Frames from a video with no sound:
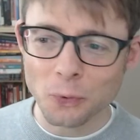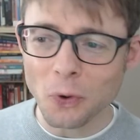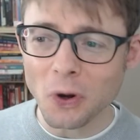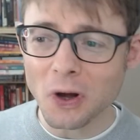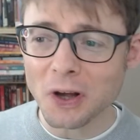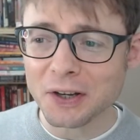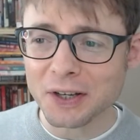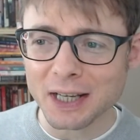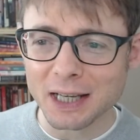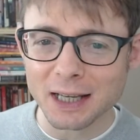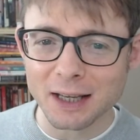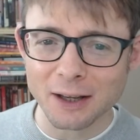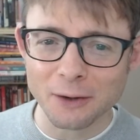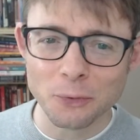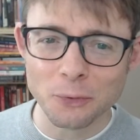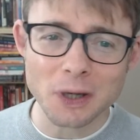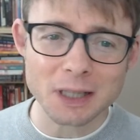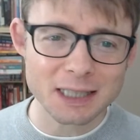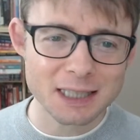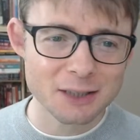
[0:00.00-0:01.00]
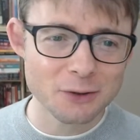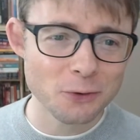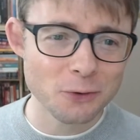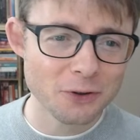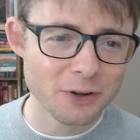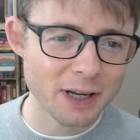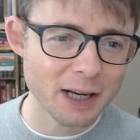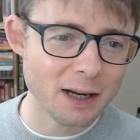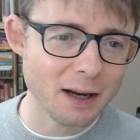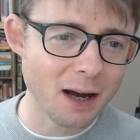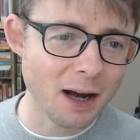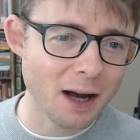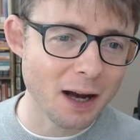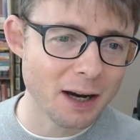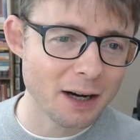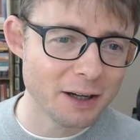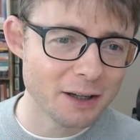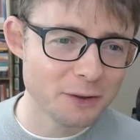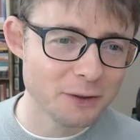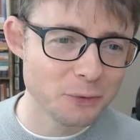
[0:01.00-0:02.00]
what story
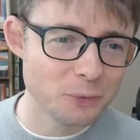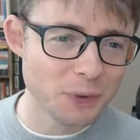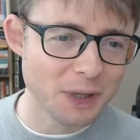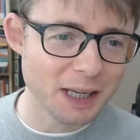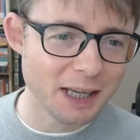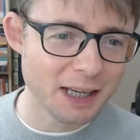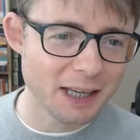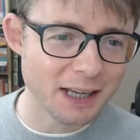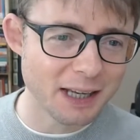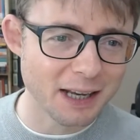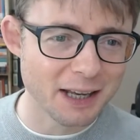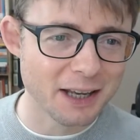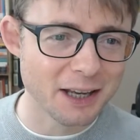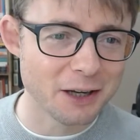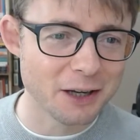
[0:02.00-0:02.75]
are we